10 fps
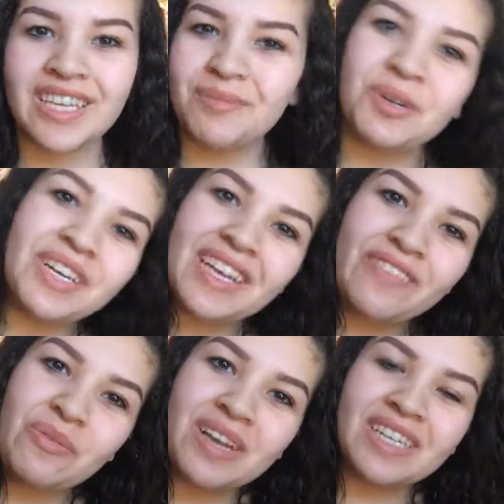Good morning
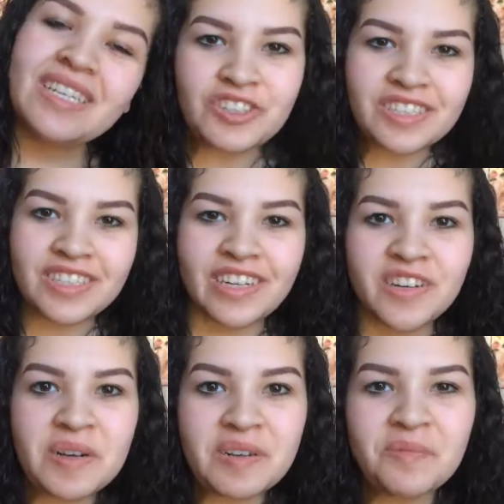everyone, Girl
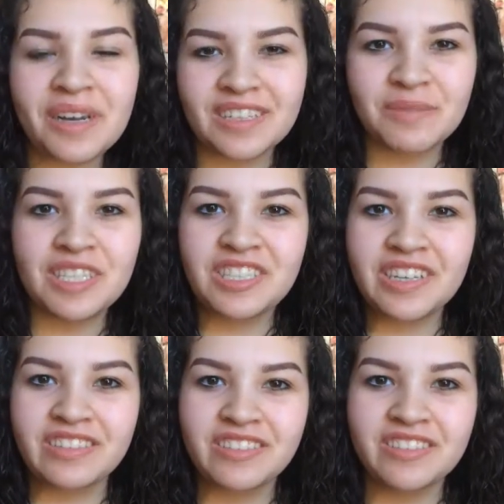Sierra, welcome back to my
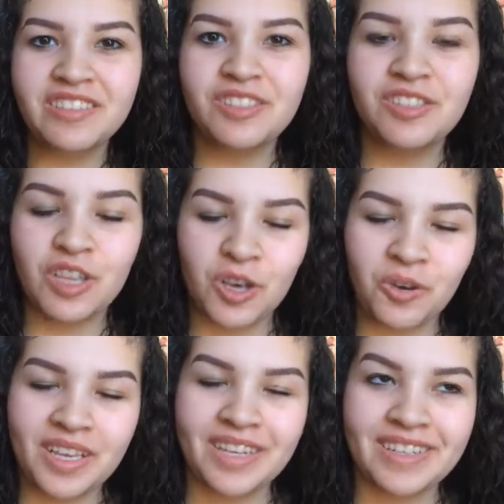channel. So it